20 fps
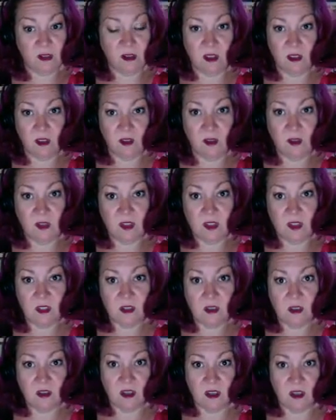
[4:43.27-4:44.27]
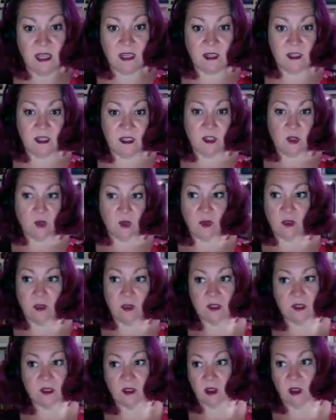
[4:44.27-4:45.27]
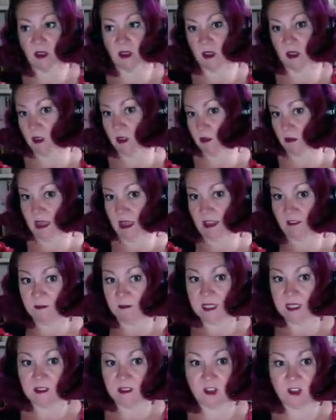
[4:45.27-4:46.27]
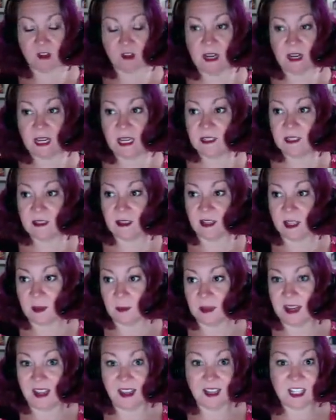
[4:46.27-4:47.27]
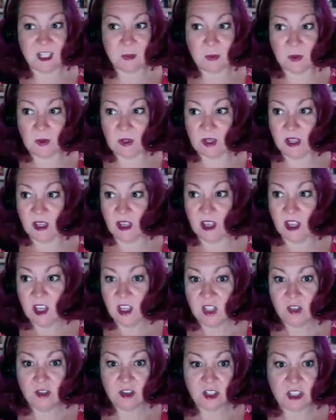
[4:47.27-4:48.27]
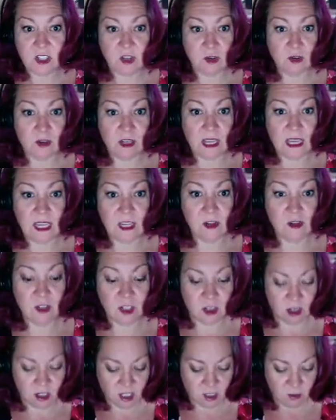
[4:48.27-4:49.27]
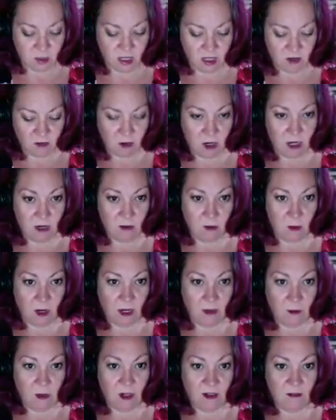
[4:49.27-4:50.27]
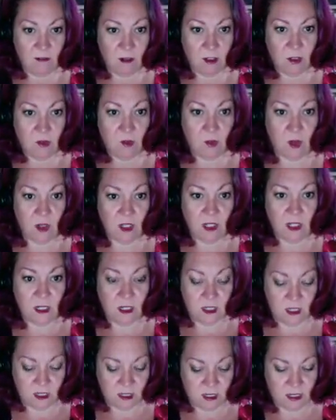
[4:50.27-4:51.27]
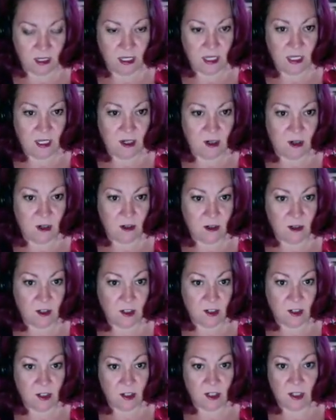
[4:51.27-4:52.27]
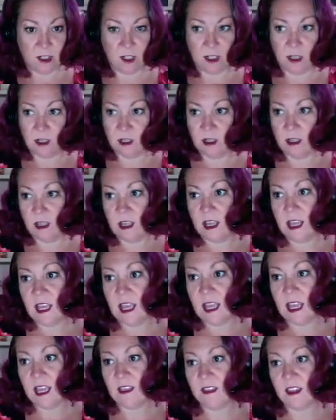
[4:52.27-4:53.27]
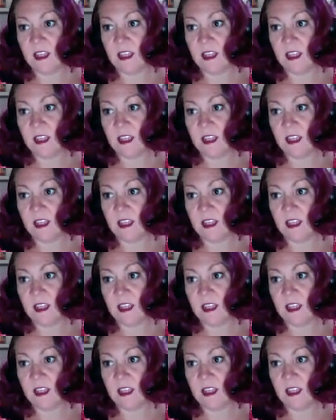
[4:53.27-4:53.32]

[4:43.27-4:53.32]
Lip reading: on those editing tools, I have been trained. I am an expert. You just create your document, right? Write whatever you want in here, and